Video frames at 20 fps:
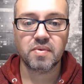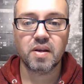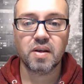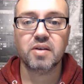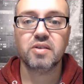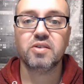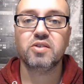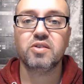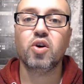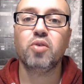
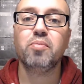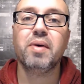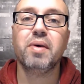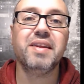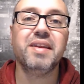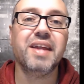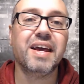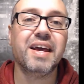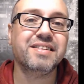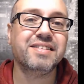my
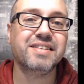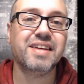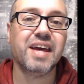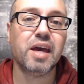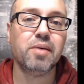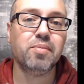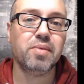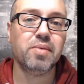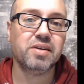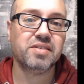next game
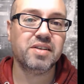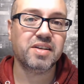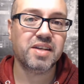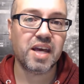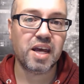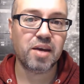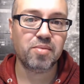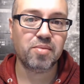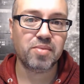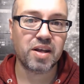is a game
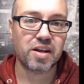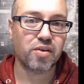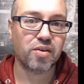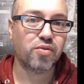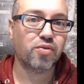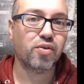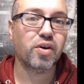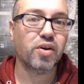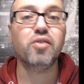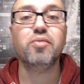that a
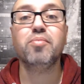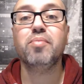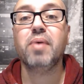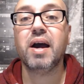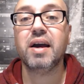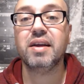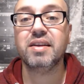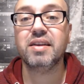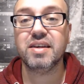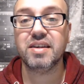friend of mine
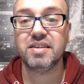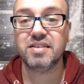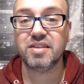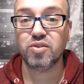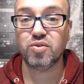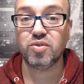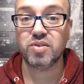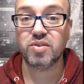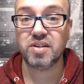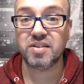is
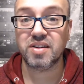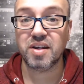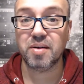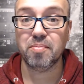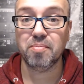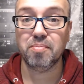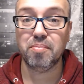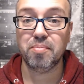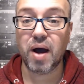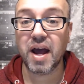interested in
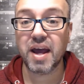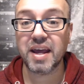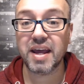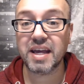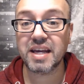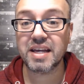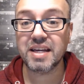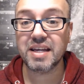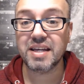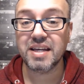buying,
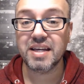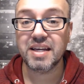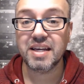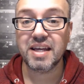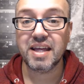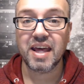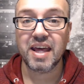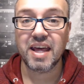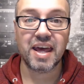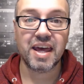
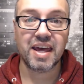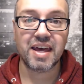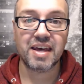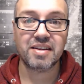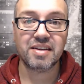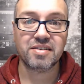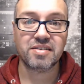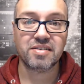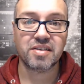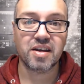and
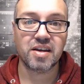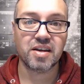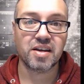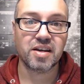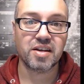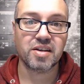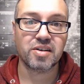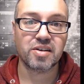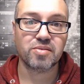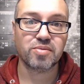
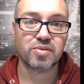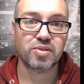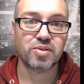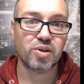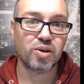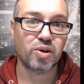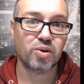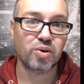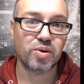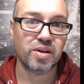so
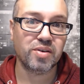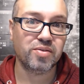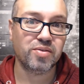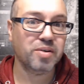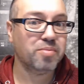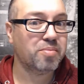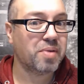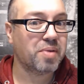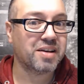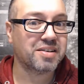if he
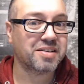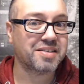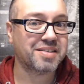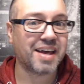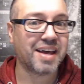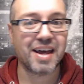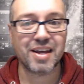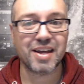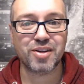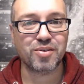buys it, I
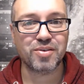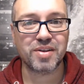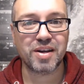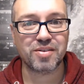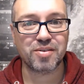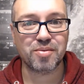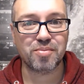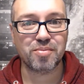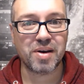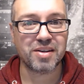don't have to
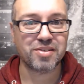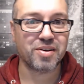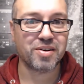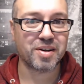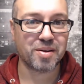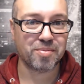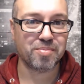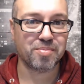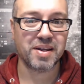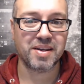buy it, so I can
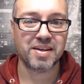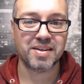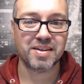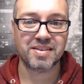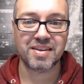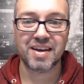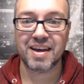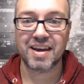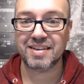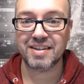play it
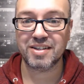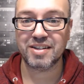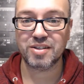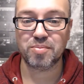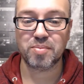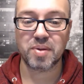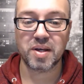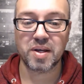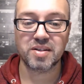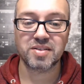at his
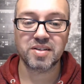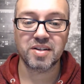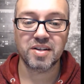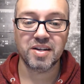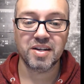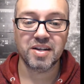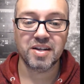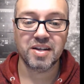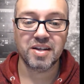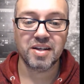place
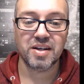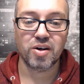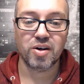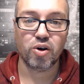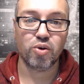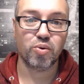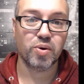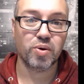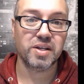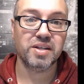or when
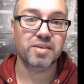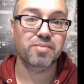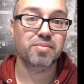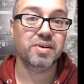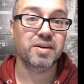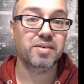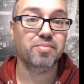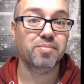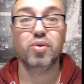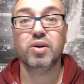he
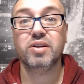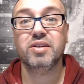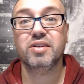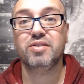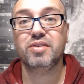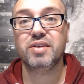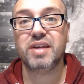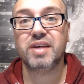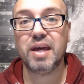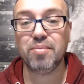brings it to
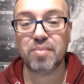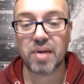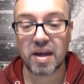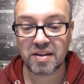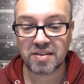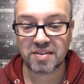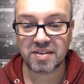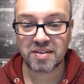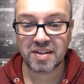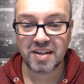game night.
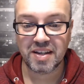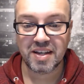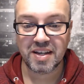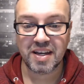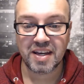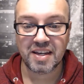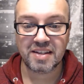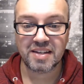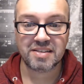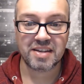
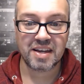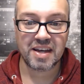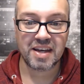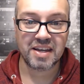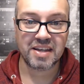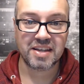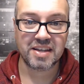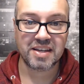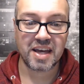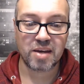It's a
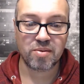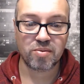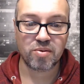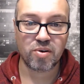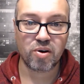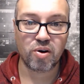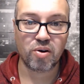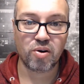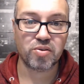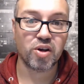game
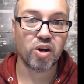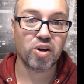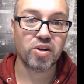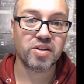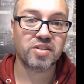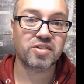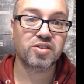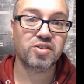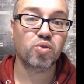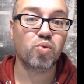called It's a
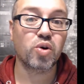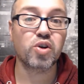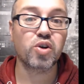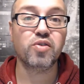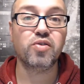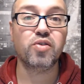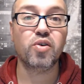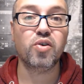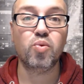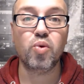
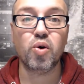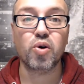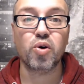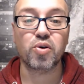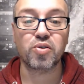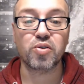Wonderful World,